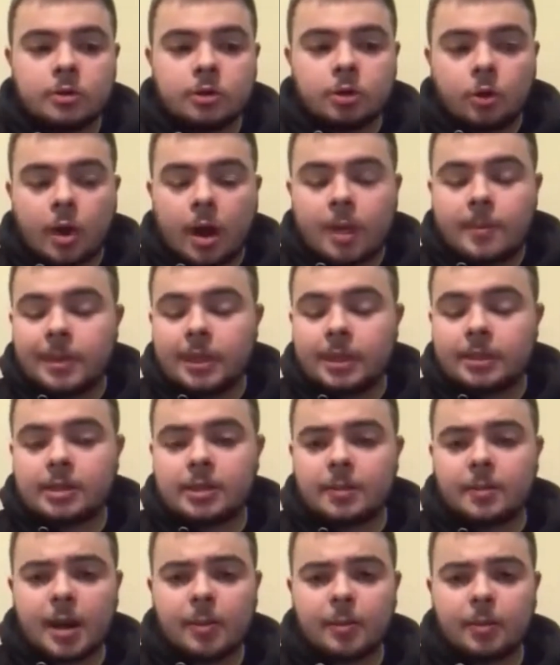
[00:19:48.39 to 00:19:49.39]
it was a great
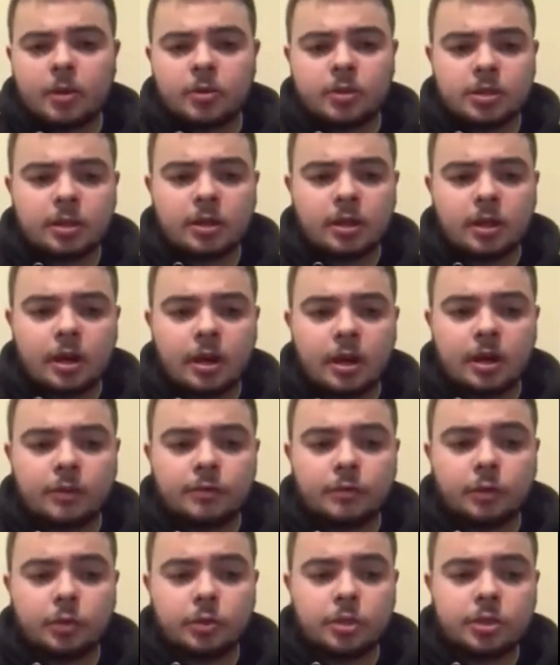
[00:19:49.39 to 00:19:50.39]
ping to the back post, and uh,
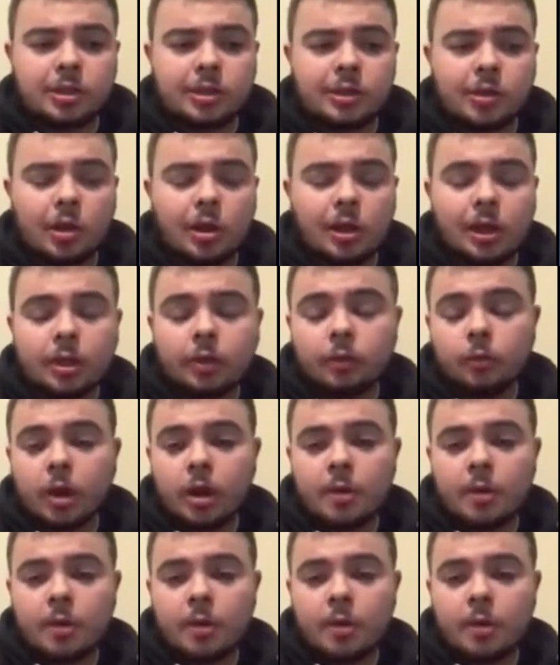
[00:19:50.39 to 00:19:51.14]
unfortunately Colin,